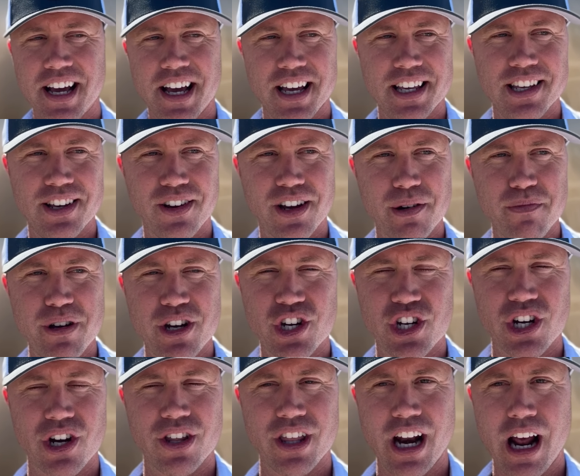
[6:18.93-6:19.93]
you could be
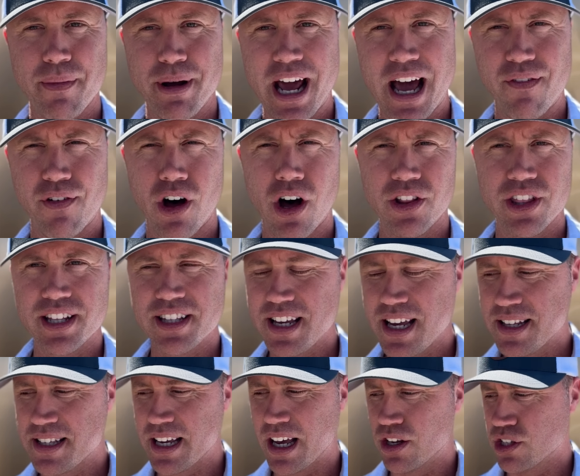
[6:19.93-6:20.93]
sure that I'm gonna have all the
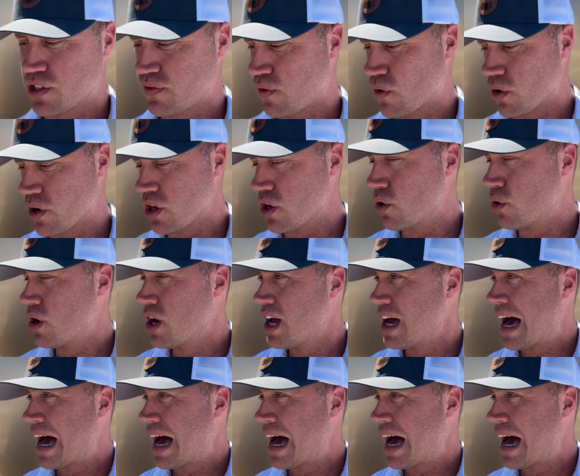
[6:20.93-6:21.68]
details for you.